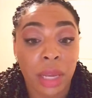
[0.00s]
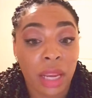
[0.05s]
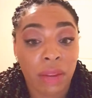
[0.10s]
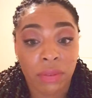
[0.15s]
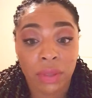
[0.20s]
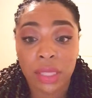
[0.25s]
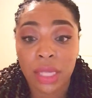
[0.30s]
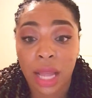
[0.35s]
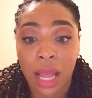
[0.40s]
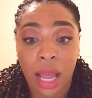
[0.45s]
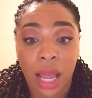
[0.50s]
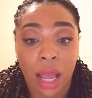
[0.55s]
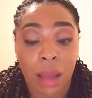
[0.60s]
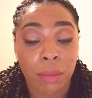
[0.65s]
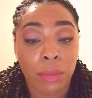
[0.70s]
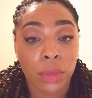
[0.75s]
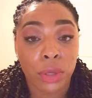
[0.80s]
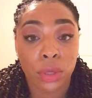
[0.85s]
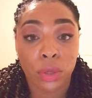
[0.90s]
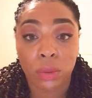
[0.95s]
every time
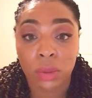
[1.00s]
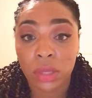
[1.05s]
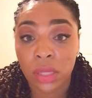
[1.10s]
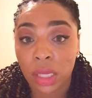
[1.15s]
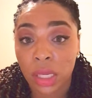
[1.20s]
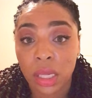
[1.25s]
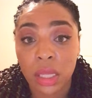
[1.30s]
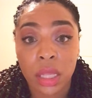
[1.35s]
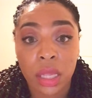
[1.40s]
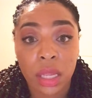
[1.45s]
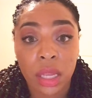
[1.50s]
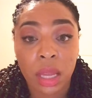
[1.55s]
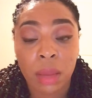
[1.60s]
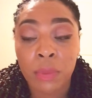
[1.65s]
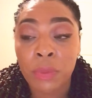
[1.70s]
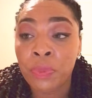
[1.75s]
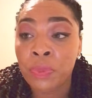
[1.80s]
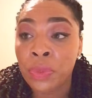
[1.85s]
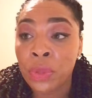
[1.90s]
you see them